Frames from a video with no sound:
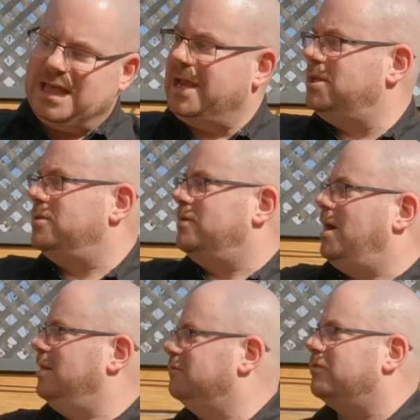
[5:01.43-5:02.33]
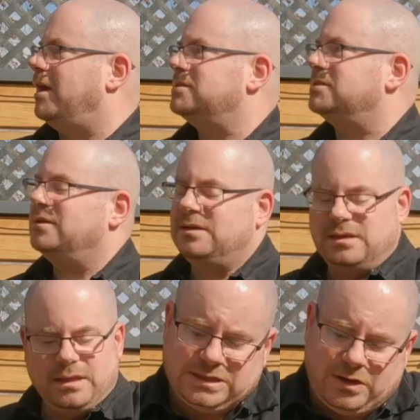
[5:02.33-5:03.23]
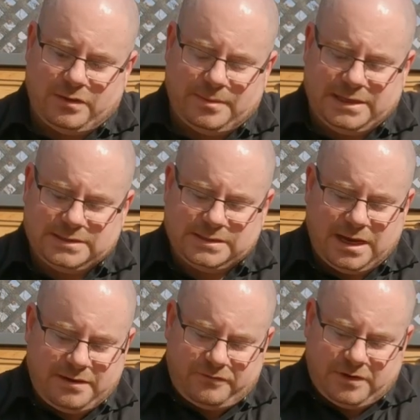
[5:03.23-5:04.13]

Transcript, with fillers: Thank you, Isle of Rassi. So, I mean, aside